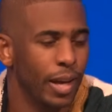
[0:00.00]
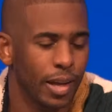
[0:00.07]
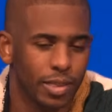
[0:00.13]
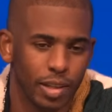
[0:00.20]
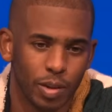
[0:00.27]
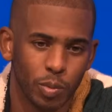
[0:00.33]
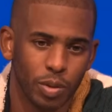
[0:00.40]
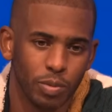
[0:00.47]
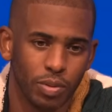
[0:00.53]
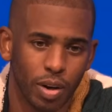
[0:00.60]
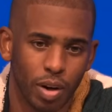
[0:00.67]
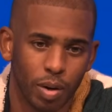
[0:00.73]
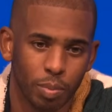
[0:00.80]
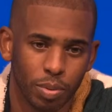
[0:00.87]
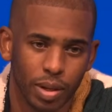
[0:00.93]
I think we've
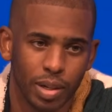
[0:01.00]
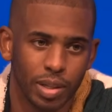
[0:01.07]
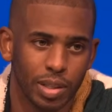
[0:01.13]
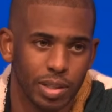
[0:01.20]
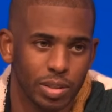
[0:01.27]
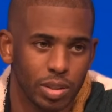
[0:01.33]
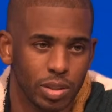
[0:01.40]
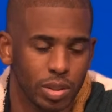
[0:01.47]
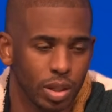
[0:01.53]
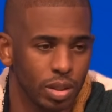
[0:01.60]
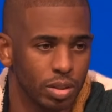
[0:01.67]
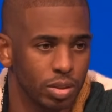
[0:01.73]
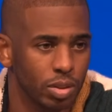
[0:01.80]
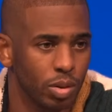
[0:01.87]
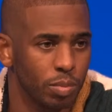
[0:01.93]
all played against each
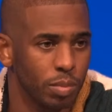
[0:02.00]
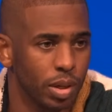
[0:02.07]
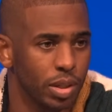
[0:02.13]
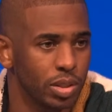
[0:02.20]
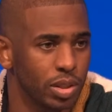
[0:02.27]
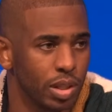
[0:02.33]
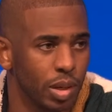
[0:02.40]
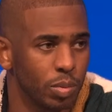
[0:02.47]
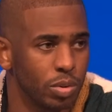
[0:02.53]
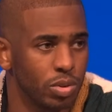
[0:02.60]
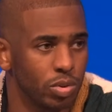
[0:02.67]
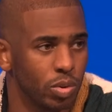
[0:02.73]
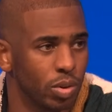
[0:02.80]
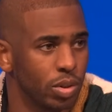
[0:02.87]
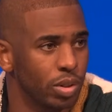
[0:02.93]
other so much that we
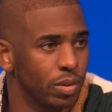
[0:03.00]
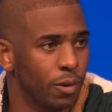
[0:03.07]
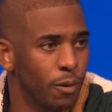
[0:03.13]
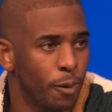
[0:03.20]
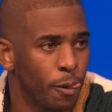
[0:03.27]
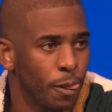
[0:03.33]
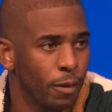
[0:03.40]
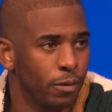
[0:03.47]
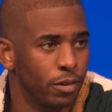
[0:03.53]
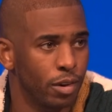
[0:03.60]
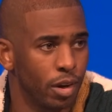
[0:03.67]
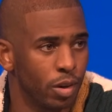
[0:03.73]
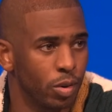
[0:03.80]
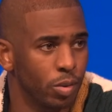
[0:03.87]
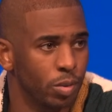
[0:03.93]
sort of
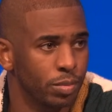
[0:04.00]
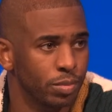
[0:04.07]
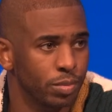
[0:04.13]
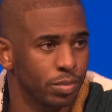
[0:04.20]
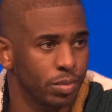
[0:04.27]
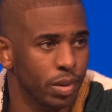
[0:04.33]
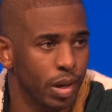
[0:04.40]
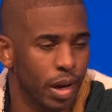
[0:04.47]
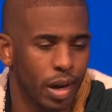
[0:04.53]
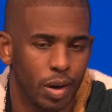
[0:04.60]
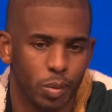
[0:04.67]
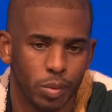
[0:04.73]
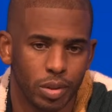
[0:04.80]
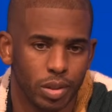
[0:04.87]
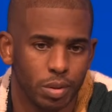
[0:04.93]
know
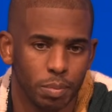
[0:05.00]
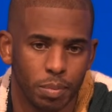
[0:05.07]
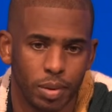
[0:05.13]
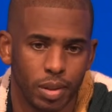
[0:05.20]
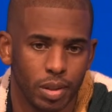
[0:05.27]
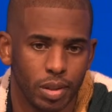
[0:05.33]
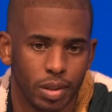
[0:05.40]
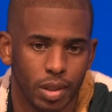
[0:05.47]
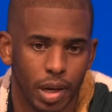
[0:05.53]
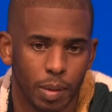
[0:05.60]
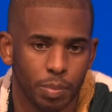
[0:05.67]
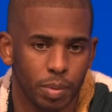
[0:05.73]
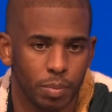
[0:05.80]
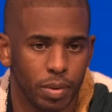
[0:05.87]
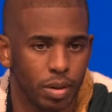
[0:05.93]
how we can be
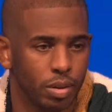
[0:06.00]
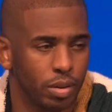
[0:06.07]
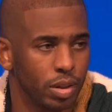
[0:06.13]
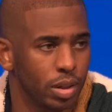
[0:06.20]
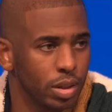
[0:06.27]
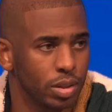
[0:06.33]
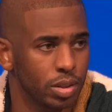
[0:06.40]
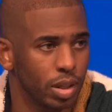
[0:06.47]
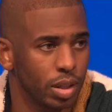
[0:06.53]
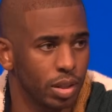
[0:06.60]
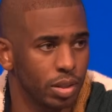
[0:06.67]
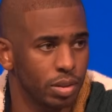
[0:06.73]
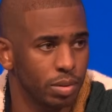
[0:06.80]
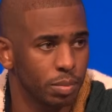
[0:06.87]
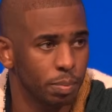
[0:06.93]
complementary to each
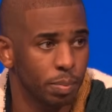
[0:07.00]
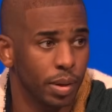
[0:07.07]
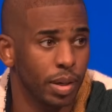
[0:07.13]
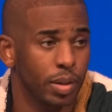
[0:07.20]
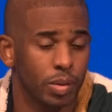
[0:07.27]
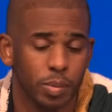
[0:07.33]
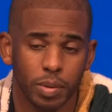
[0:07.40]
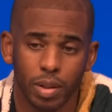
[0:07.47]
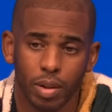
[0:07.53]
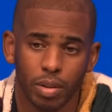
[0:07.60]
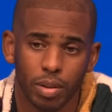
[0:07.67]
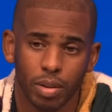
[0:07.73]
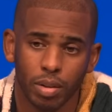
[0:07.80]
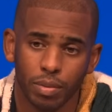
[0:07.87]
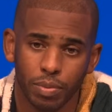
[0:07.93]
other, but we
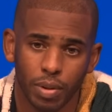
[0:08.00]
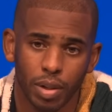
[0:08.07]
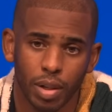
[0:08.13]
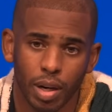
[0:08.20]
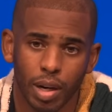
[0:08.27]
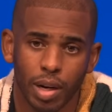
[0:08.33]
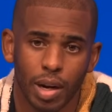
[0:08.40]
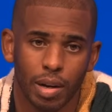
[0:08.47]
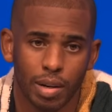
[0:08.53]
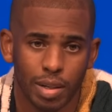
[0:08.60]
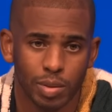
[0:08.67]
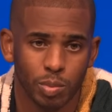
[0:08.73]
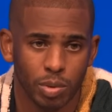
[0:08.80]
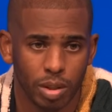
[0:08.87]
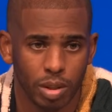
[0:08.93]
only going to figure that out
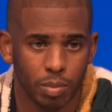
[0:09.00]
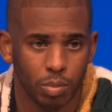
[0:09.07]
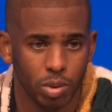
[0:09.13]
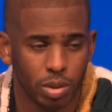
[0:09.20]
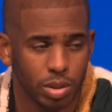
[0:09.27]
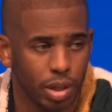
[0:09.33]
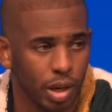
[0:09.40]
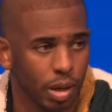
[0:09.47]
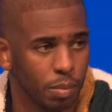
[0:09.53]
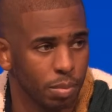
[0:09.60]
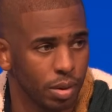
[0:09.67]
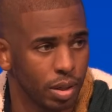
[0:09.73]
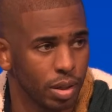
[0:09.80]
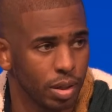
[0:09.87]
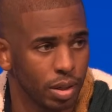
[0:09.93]
as we get more time
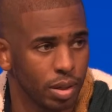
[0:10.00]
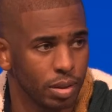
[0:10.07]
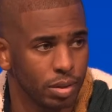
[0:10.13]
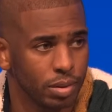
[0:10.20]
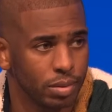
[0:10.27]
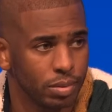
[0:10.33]
playing together.